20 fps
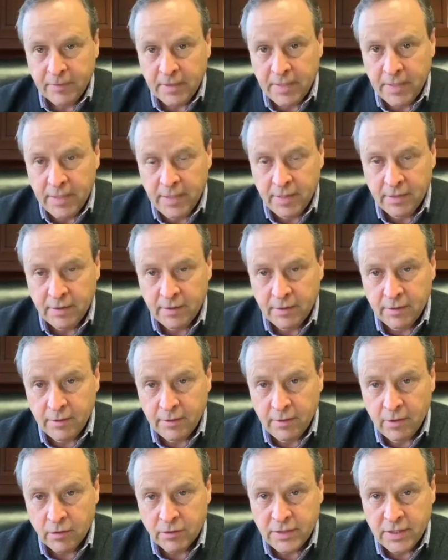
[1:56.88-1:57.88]
In
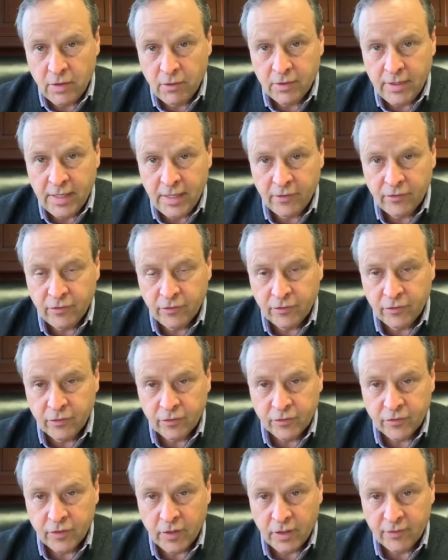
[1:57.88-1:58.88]
hotel cases,
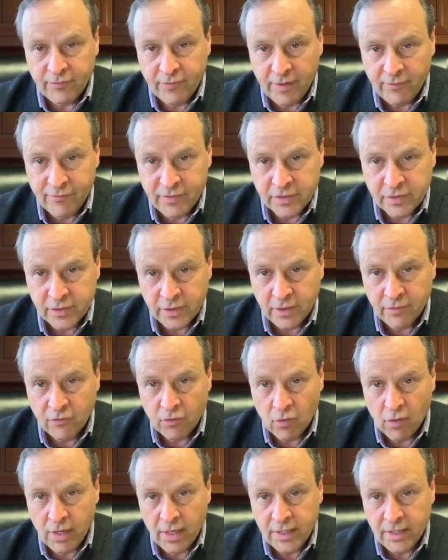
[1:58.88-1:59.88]
there's obviously a
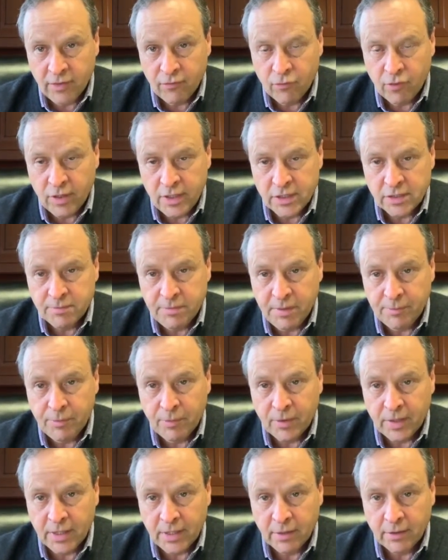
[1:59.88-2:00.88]
variety of ways people
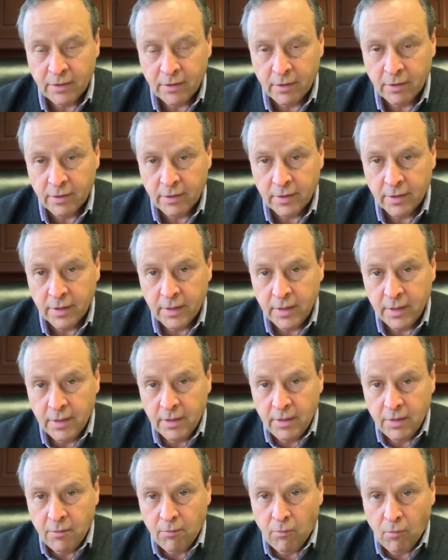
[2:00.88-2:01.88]
get hurt.
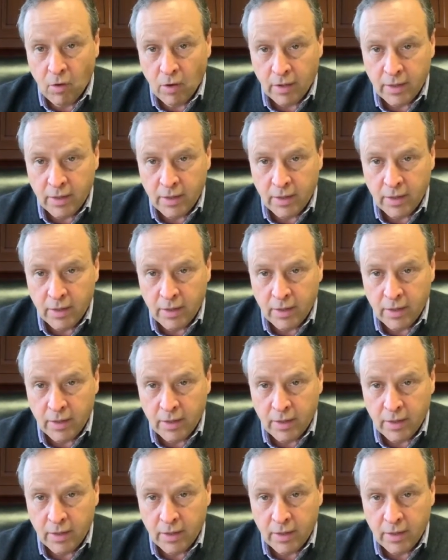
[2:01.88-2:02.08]
More